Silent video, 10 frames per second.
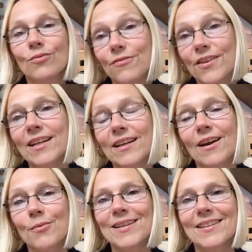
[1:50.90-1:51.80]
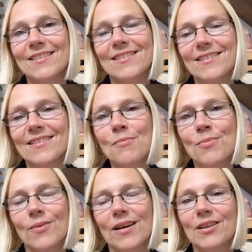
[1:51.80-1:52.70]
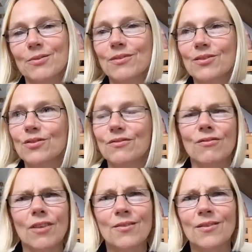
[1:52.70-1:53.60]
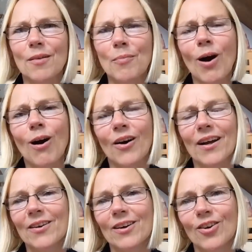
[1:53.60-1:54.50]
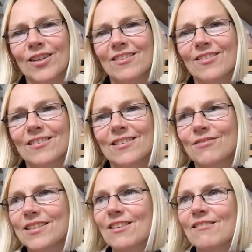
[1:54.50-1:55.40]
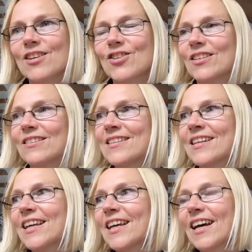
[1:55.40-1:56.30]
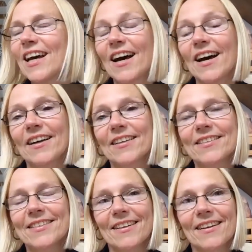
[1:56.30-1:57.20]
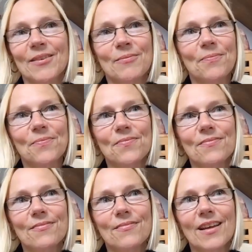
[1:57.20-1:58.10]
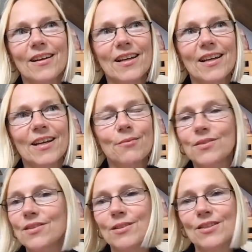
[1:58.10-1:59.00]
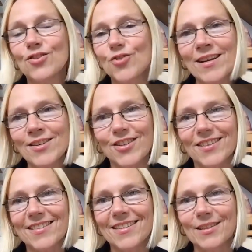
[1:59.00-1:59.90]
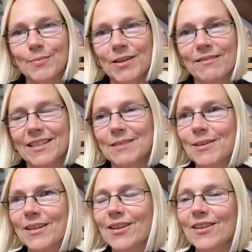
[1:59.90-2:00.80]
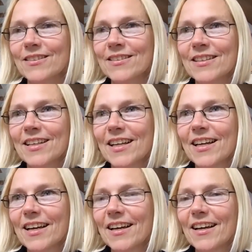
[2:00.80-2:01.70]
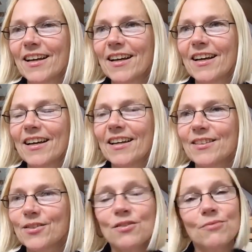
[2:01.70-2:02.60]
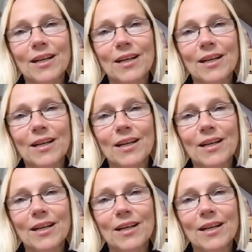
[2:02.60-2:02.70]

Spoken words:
feeling like we needed to separate because we've sort of grown apart and gone in our different directions. And it was the strangest experience because he sort